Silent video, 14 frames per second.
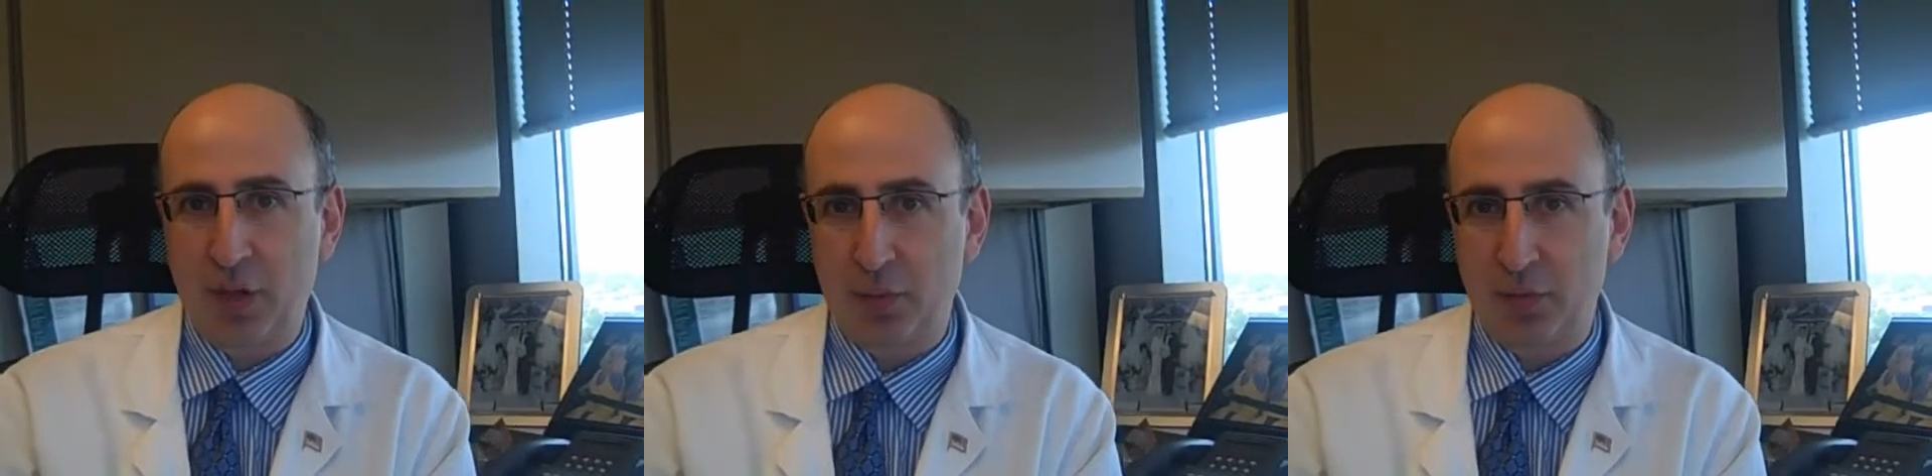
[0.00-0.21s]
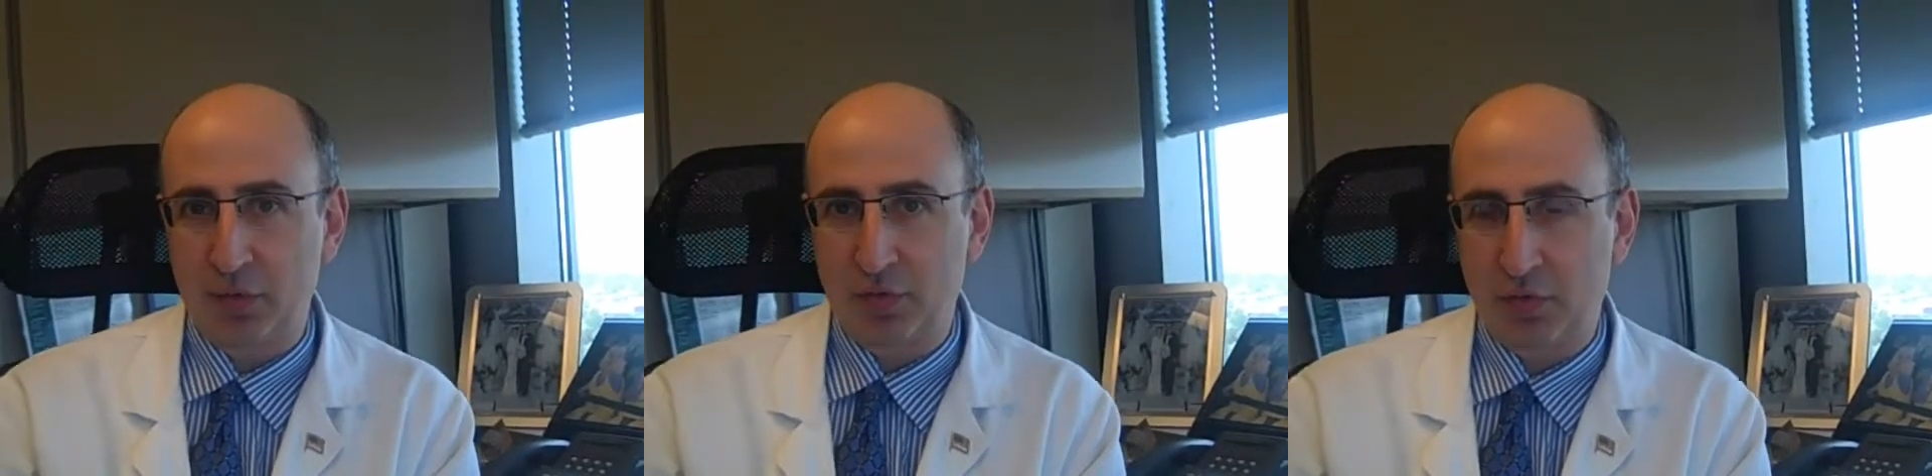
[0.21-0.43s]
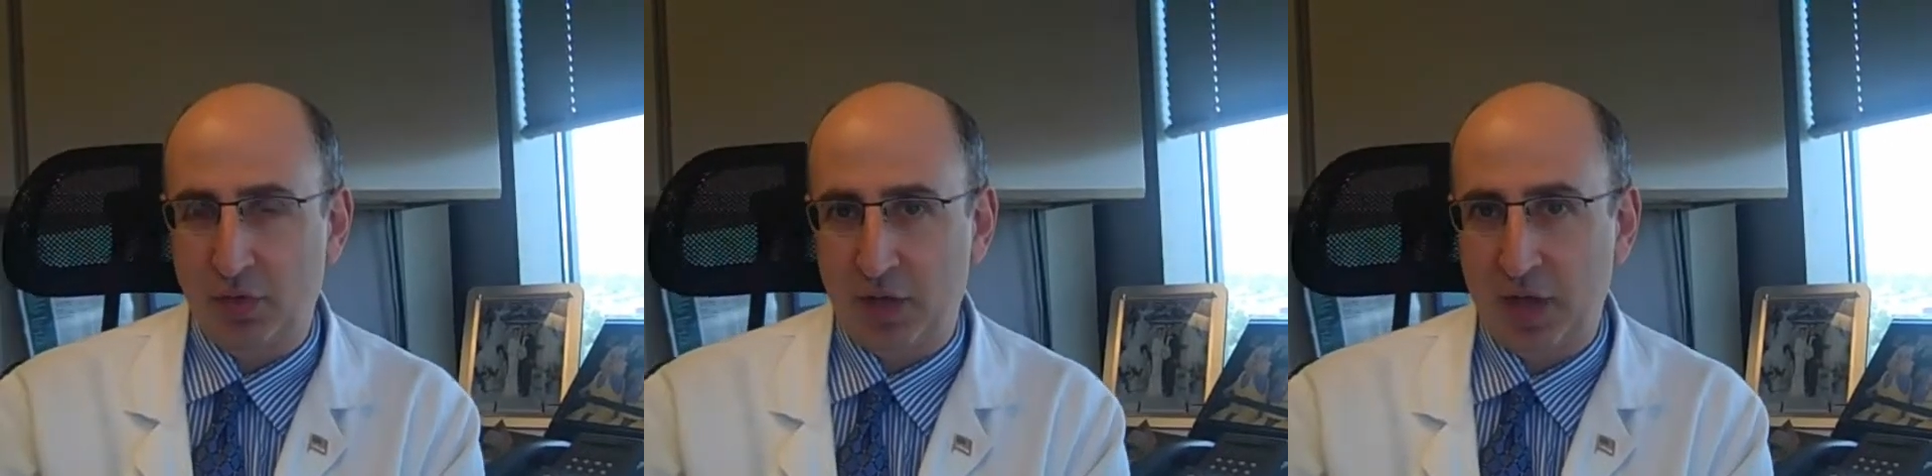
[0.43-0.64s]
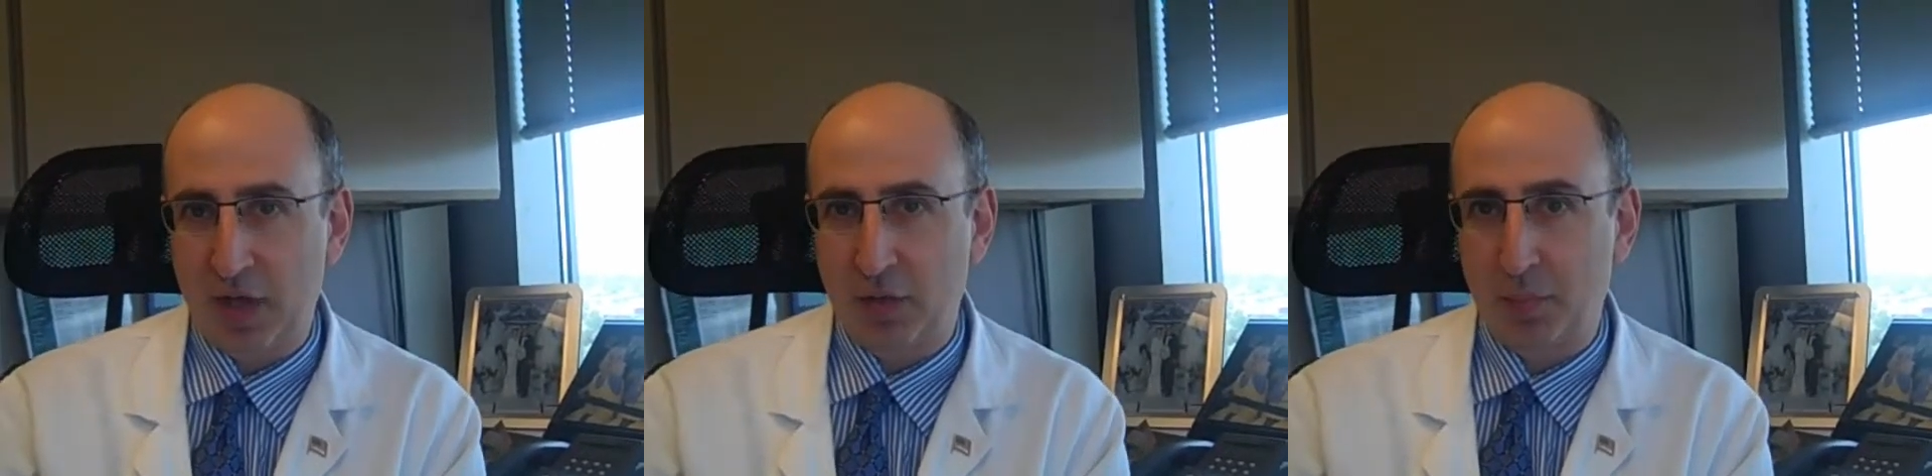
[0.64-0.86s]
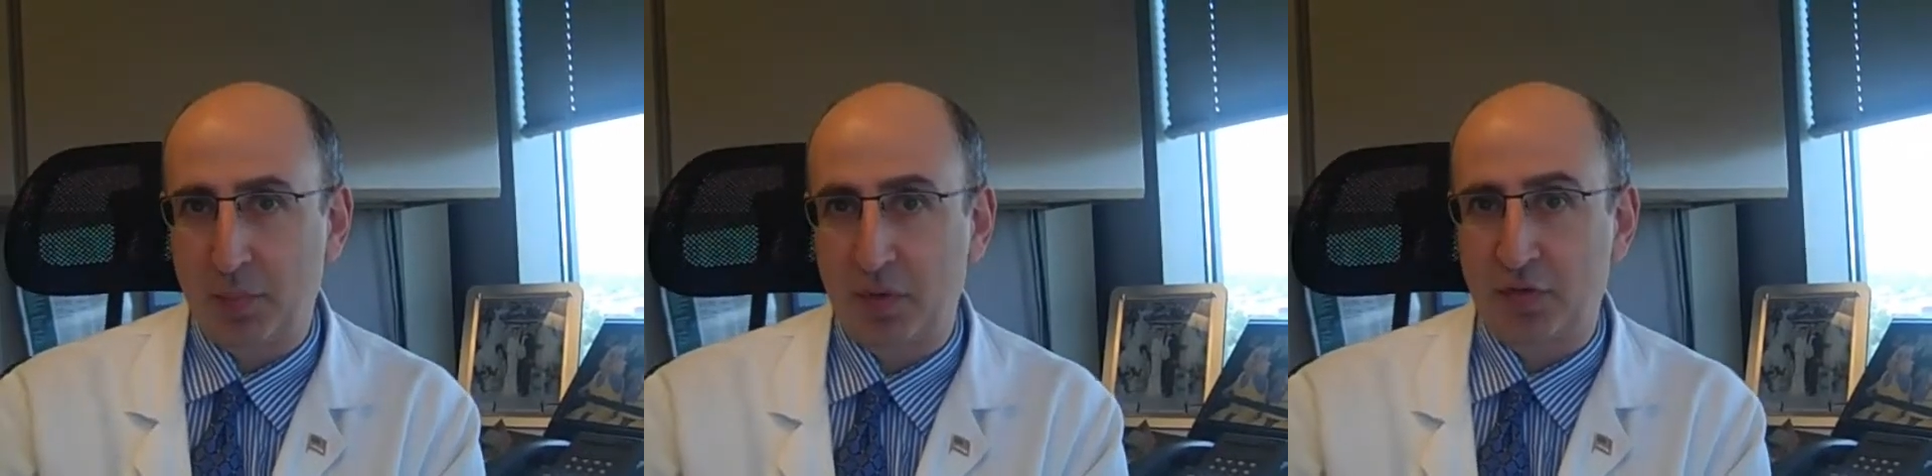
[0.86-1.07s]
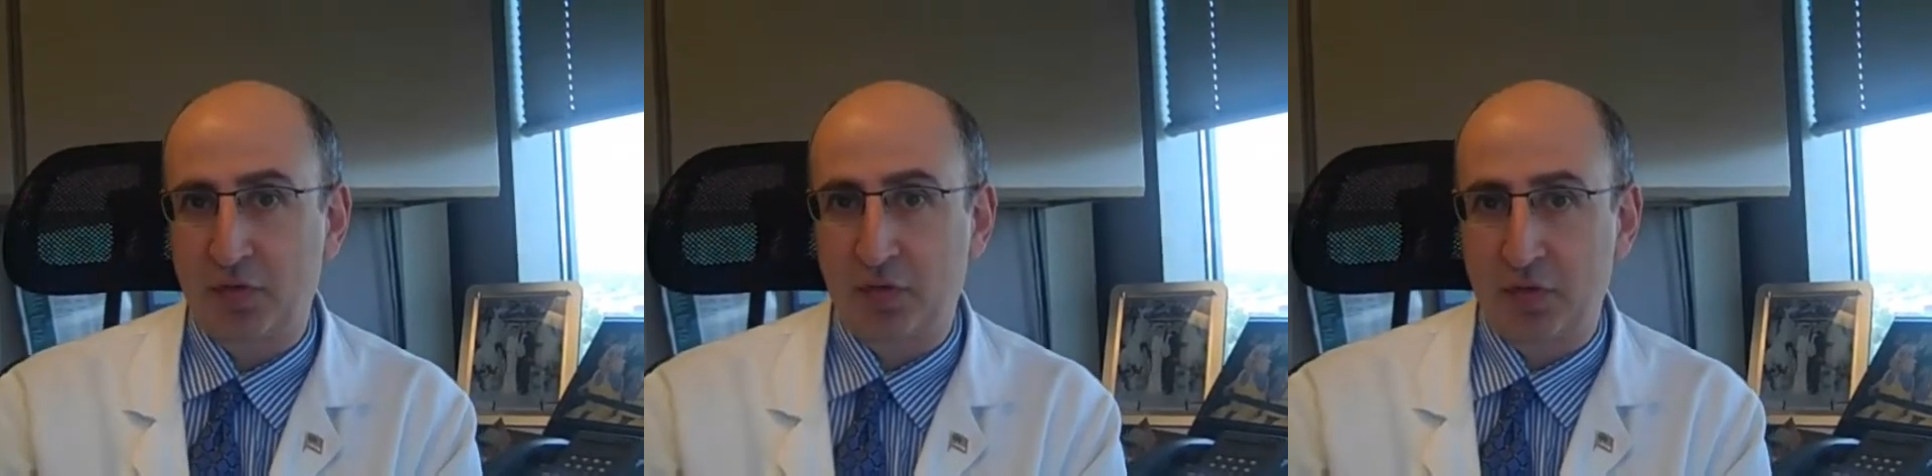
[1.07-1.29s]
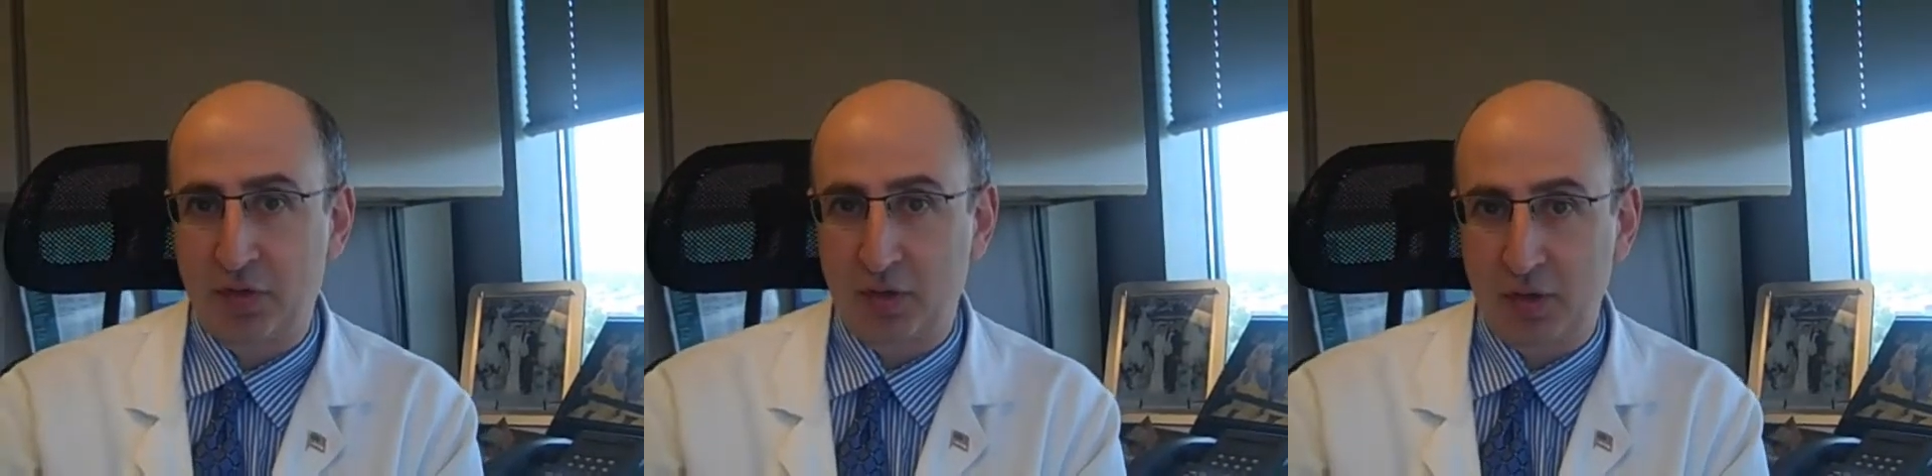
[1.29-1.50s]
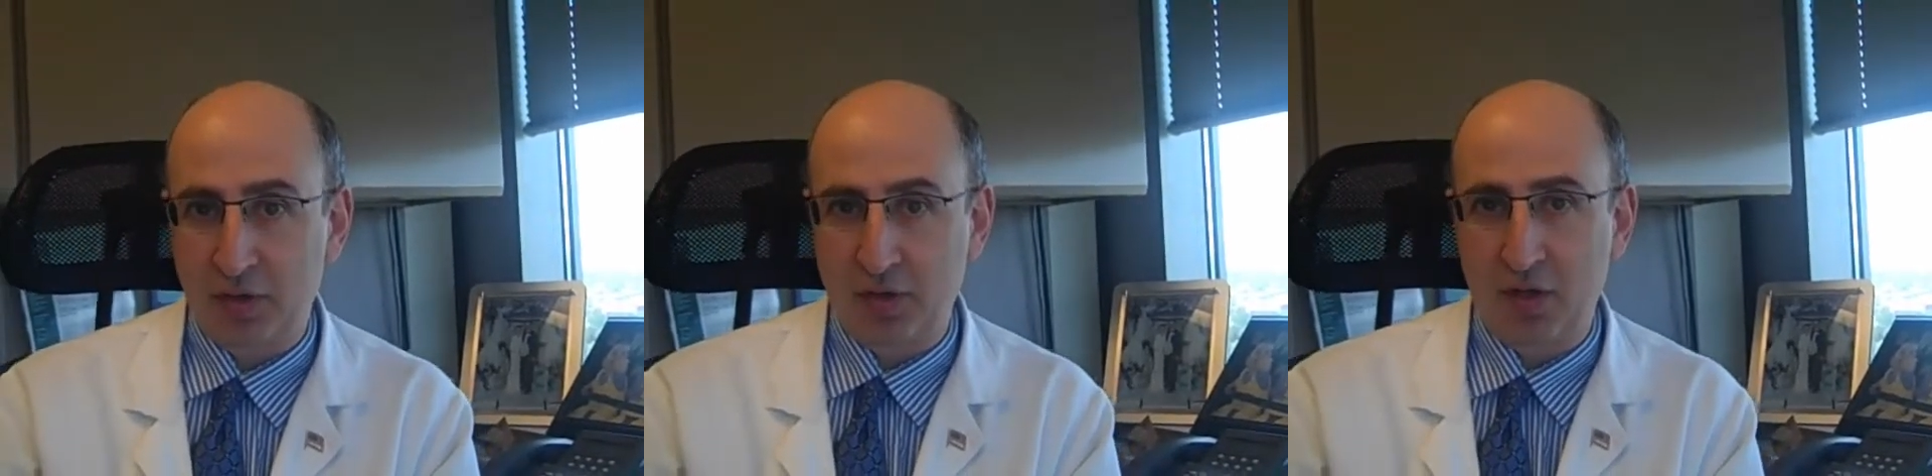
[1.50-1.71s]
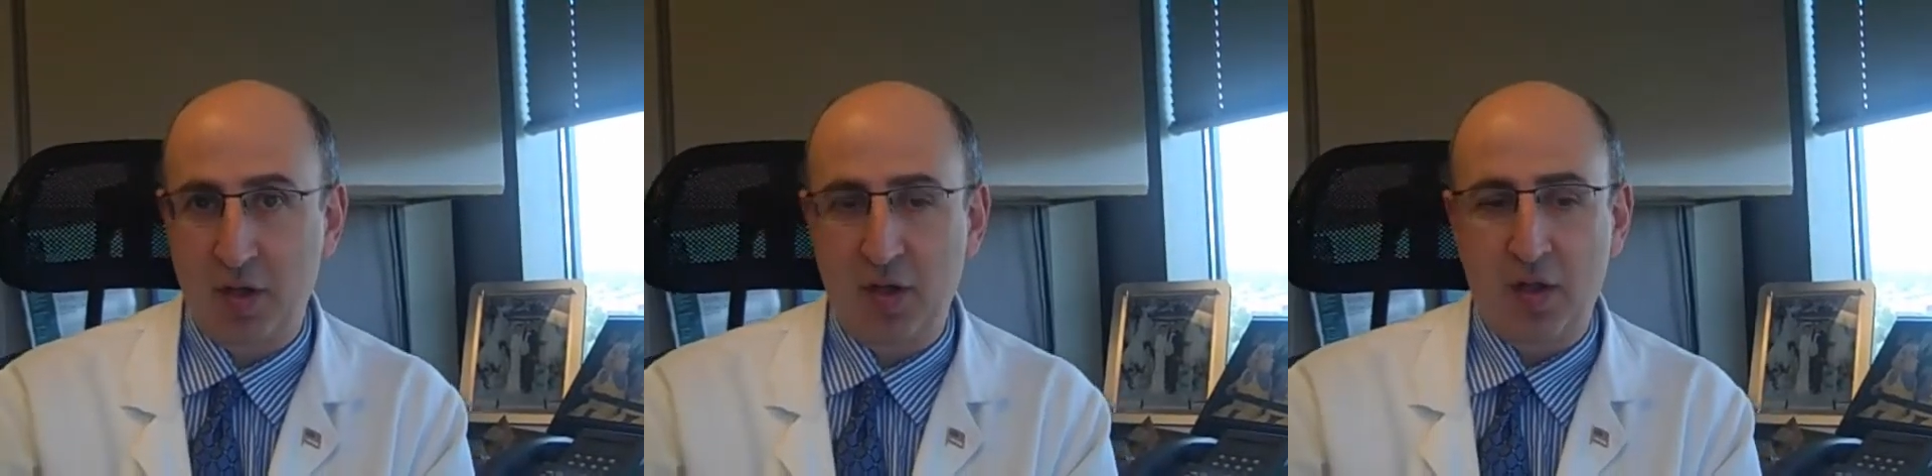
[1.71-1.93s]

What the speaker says: how it would turn out, but certainly